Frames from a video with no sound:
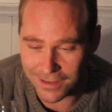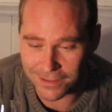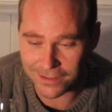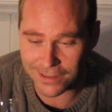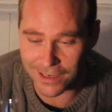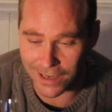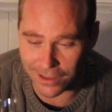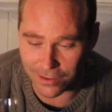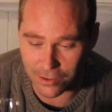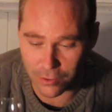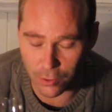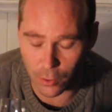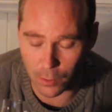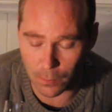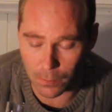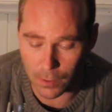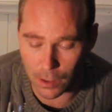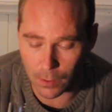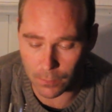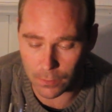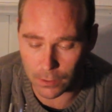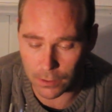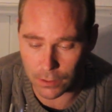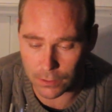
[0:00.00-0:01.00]
tell you
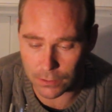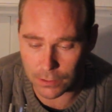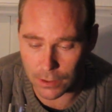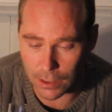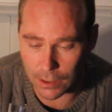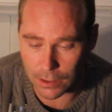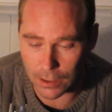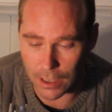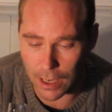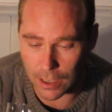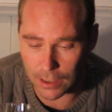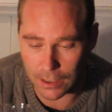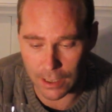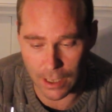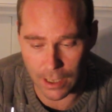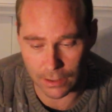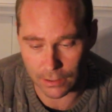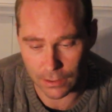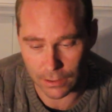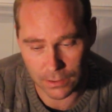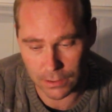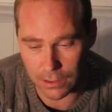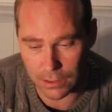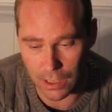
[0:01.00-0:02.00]
about because I
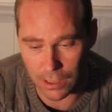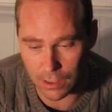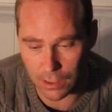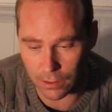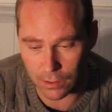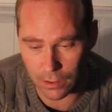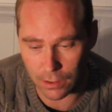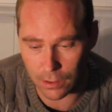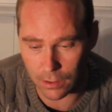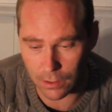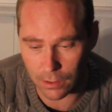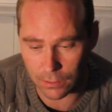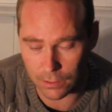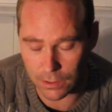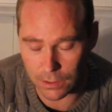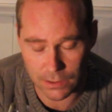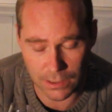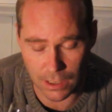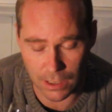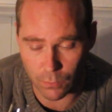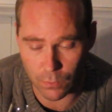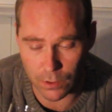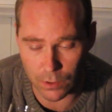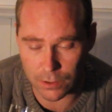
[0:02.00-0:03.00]
can't
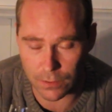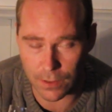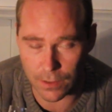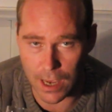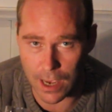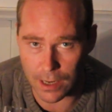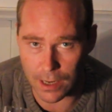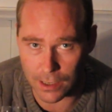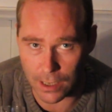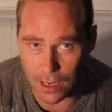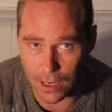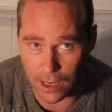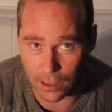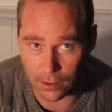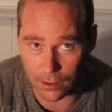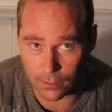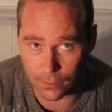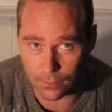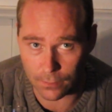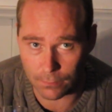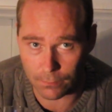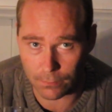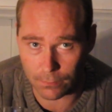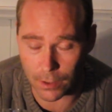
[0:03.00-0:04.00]
distinguish that yet.
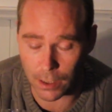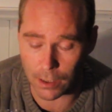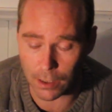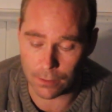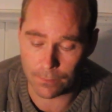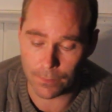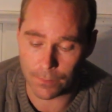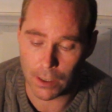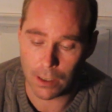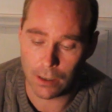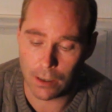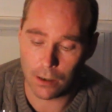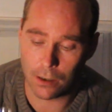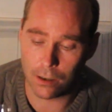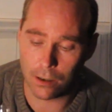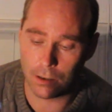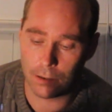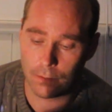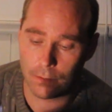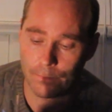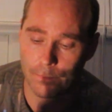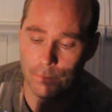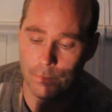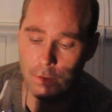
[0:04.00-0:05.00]
But
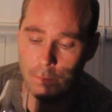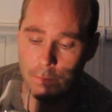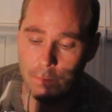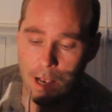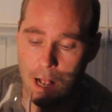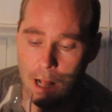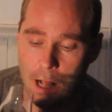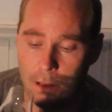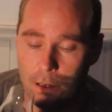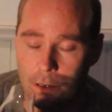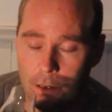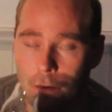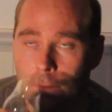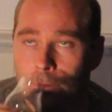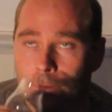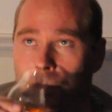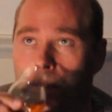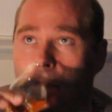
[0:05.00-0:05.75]
the palate.